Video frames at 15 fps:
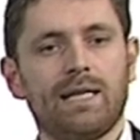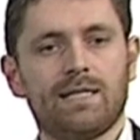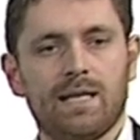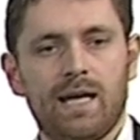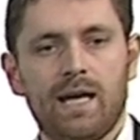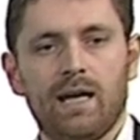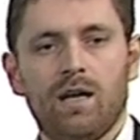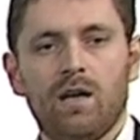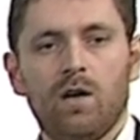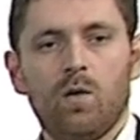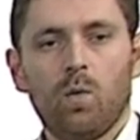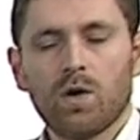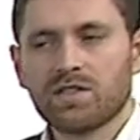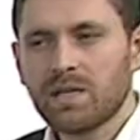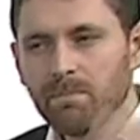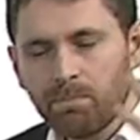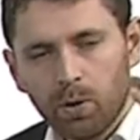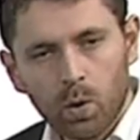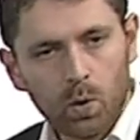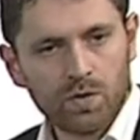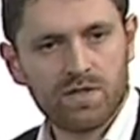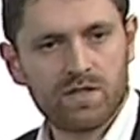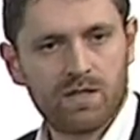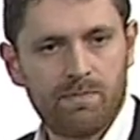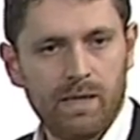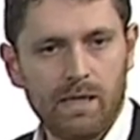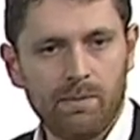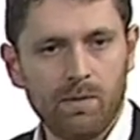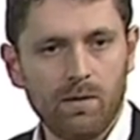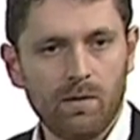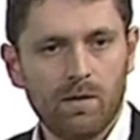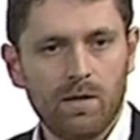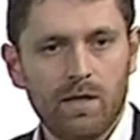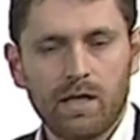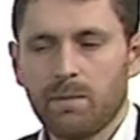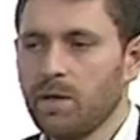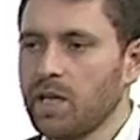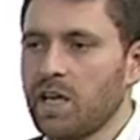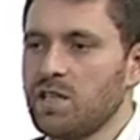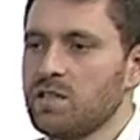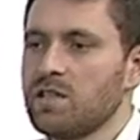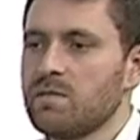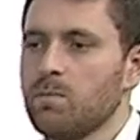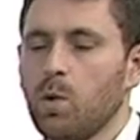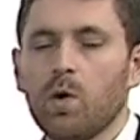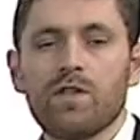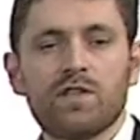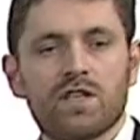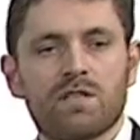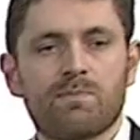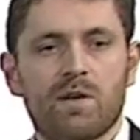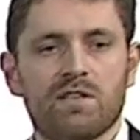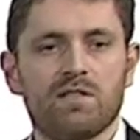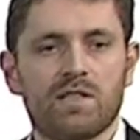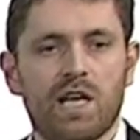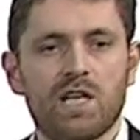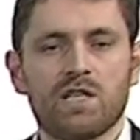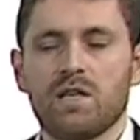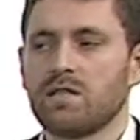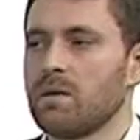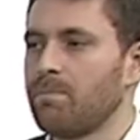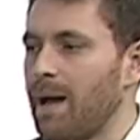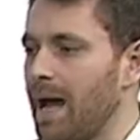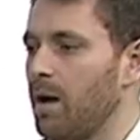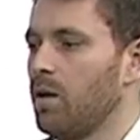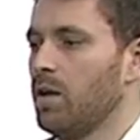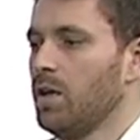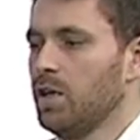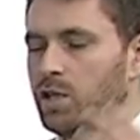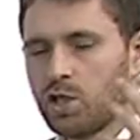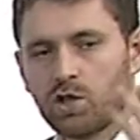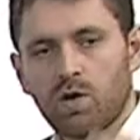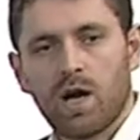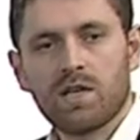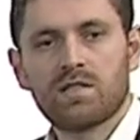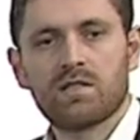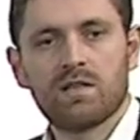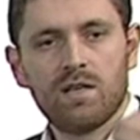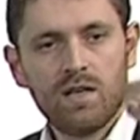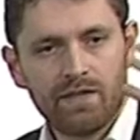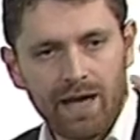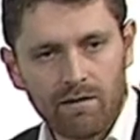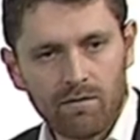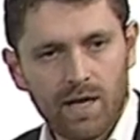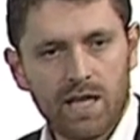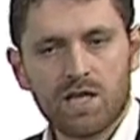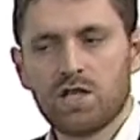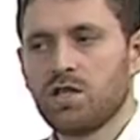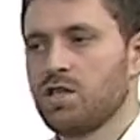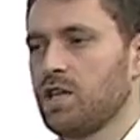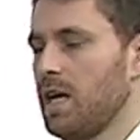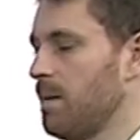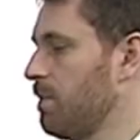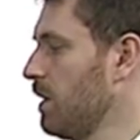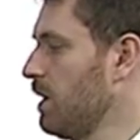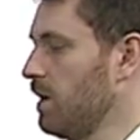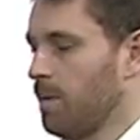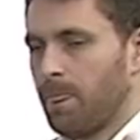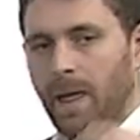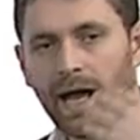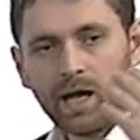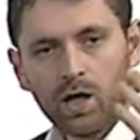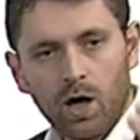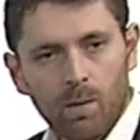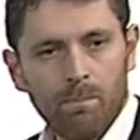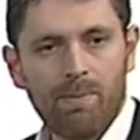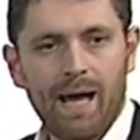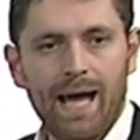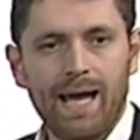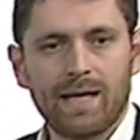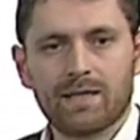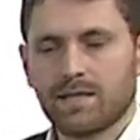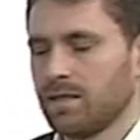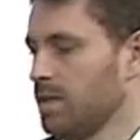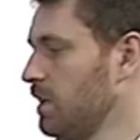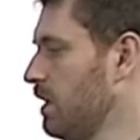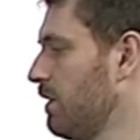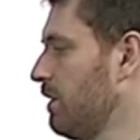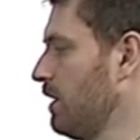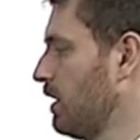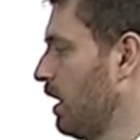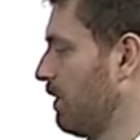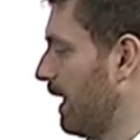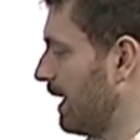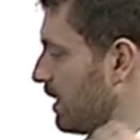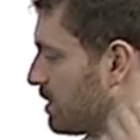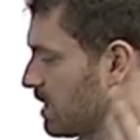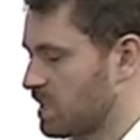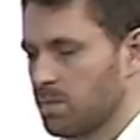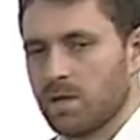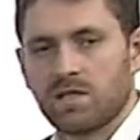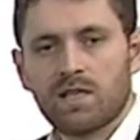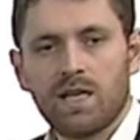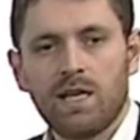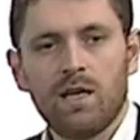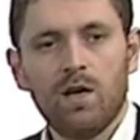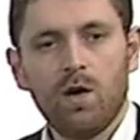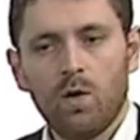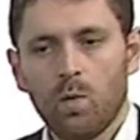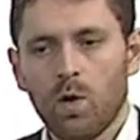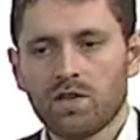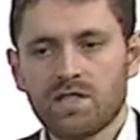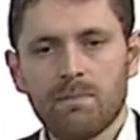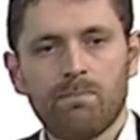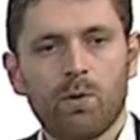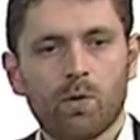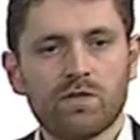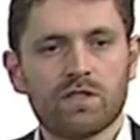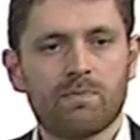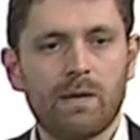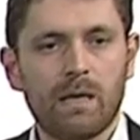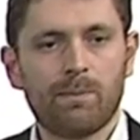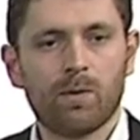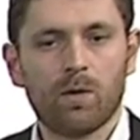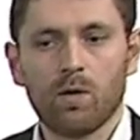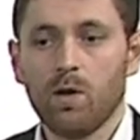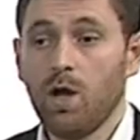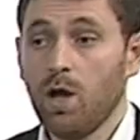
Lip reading: it, what's important to people. Communications is more than just presentation. It's about trust, that relationship, that compact, that legitimacy. What's important to people?